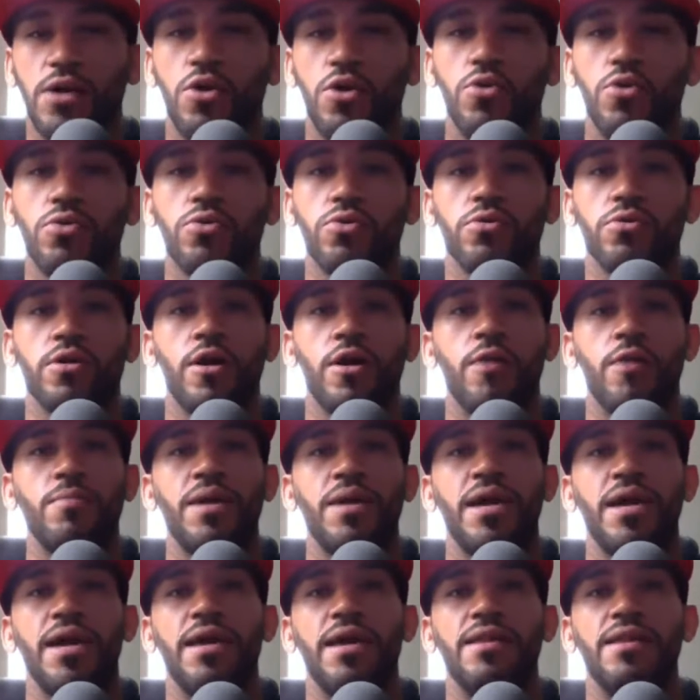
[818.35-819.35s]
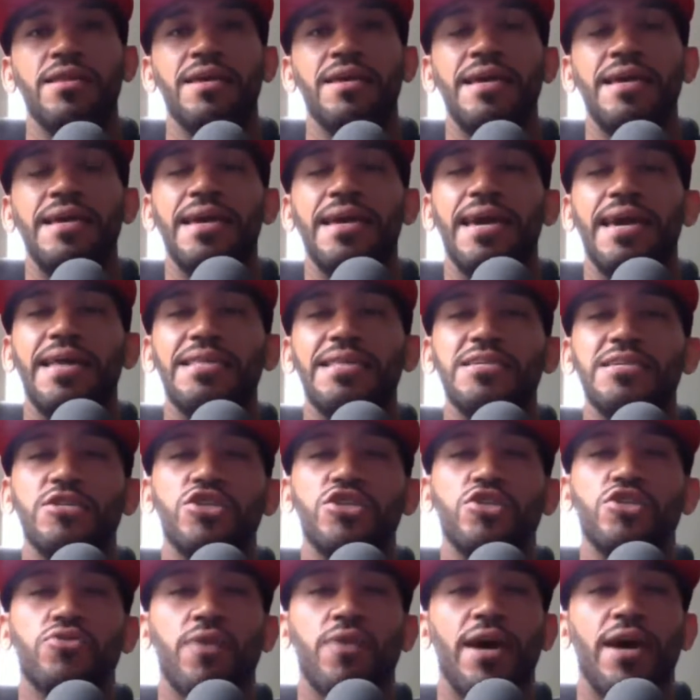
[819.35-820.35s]
Coker come in and he's
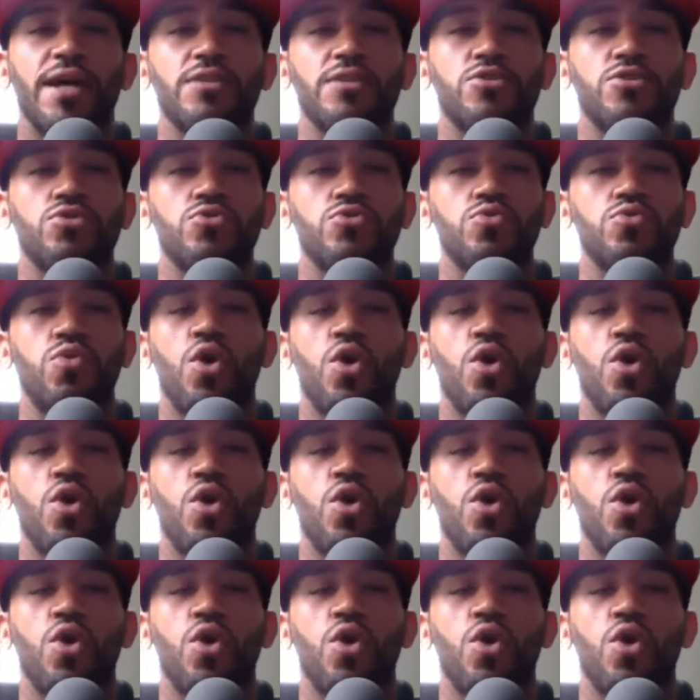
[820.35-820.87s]
trying to